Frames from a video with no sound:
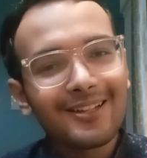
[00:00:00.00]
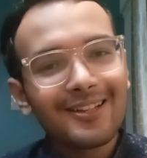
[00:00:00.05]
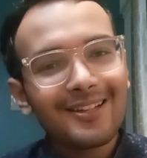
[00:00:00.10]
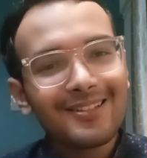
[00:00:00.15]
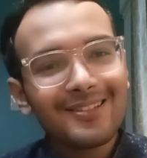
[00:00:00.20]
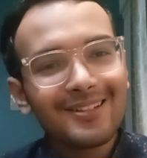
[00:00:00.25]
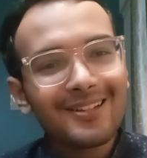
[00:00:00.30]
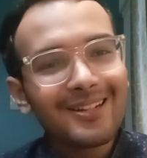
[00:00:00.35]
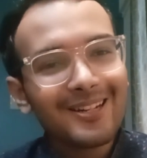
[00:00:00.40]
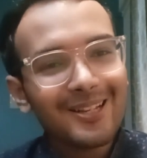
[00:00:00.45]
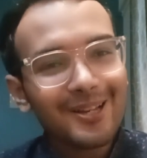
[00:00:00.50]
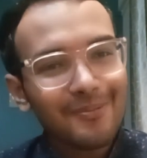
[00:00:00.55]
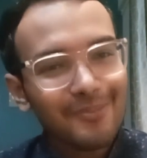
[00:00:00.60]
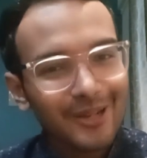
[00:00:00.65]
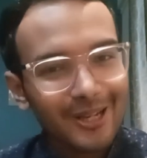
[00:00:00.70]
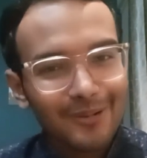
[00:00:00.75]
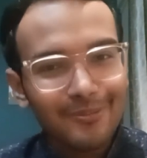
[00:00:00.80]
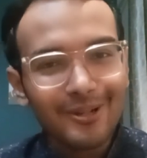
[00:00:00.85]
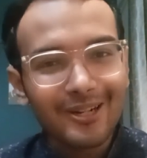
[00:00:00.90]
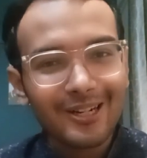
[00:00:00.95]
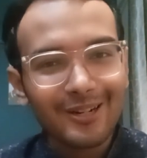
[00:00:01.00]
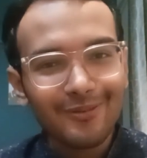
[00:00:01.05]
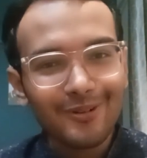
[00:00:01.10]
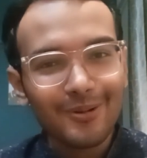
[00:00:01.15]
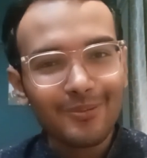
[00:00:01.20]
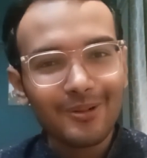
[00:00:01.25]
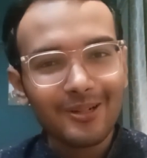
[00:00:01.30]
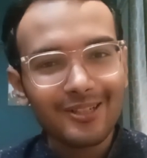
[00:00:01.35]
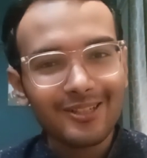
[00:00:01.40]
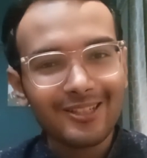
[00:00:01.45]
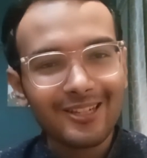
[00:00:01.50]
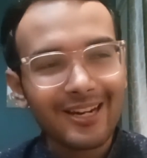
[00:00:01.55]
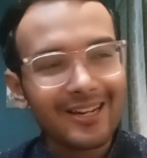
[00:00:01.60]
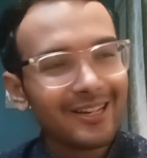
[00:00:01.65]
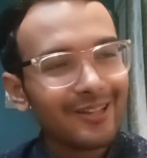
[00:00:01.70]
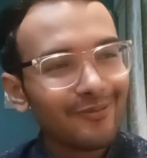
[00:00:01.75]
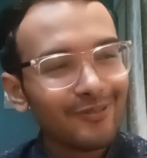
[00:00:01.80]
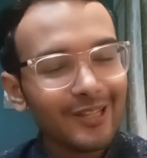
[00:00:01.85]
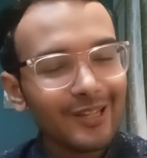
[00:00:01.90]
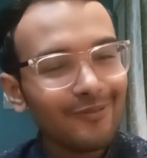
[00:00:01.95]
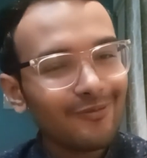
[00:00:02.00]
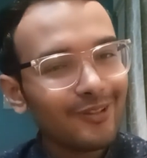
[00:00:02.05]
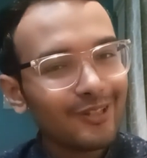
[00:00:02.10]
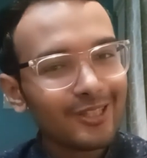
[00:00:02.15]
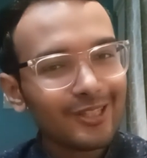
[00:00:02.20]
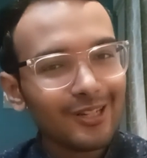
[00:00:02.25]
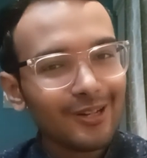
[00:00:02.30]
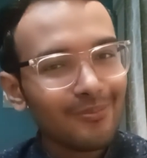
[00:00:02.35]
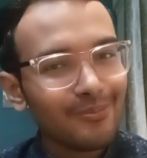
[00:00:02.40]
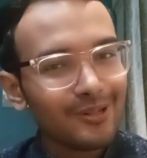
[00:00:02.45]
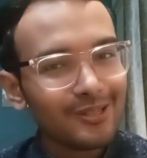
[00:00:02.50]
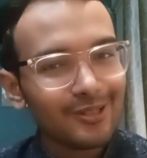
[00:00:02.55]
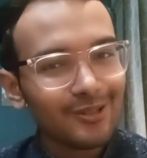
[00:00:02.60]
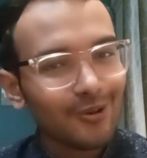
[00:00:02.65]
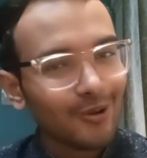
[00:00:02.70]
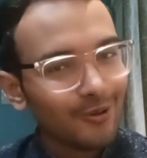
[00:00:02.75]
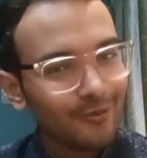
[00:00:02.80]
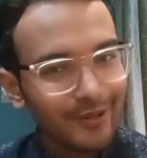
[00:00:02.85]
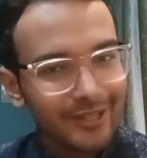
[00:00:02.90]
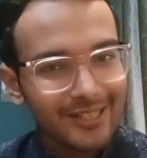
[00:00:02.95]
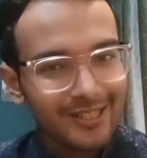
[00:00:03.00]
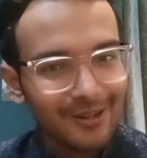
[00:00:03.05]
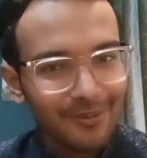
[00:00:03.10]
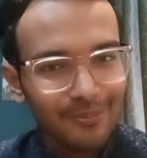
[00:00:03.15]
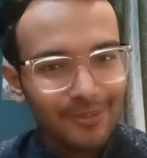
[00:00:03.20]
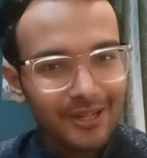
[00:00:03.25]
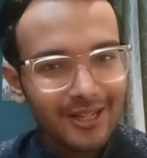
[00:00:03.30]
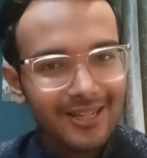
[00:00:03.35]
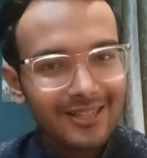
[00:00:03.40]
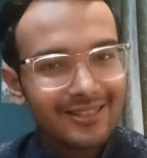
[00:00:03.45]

is India becoming a developed country? And if the inflation numbers are always up,